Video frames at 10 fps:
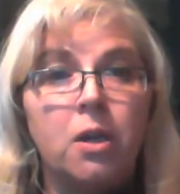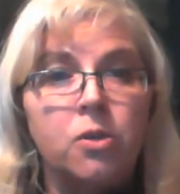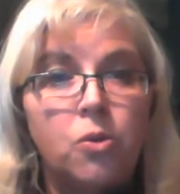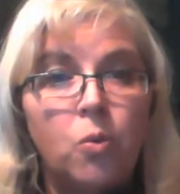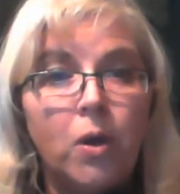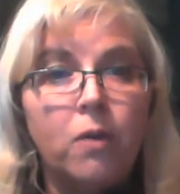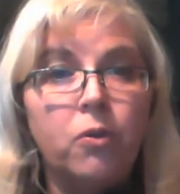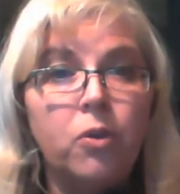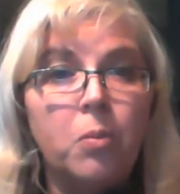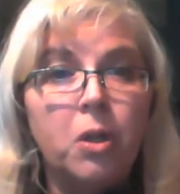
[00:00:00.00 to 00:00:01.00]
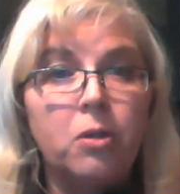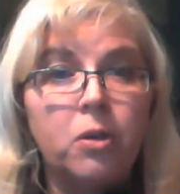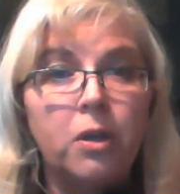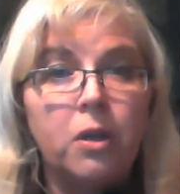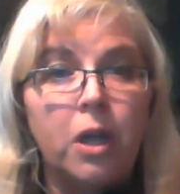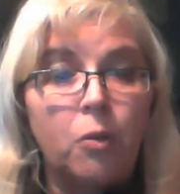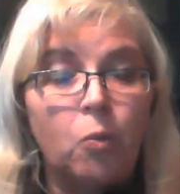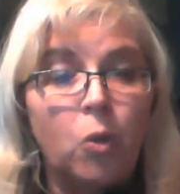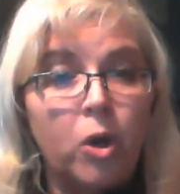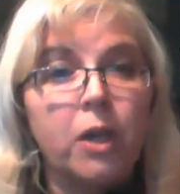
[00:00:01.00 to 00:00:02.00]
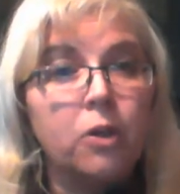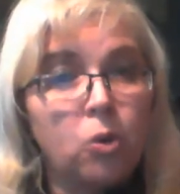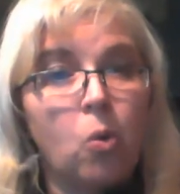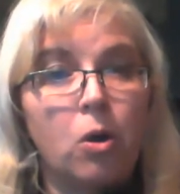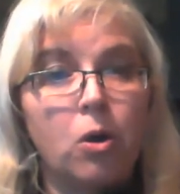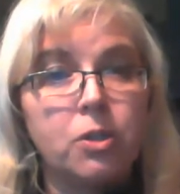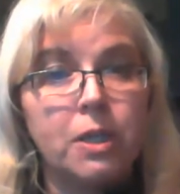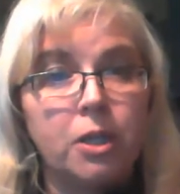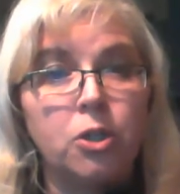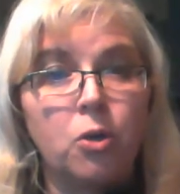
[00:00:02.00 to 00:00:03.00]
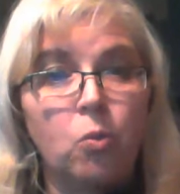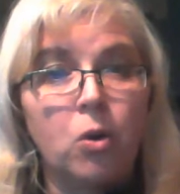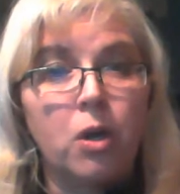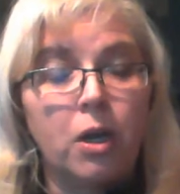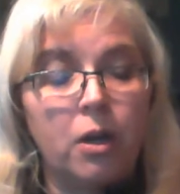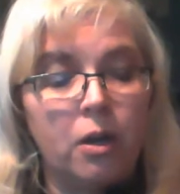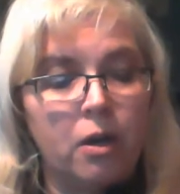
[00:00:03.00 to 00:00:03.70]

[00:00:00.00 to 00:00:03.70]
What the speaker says: So whatever you've been looking and working towards in your work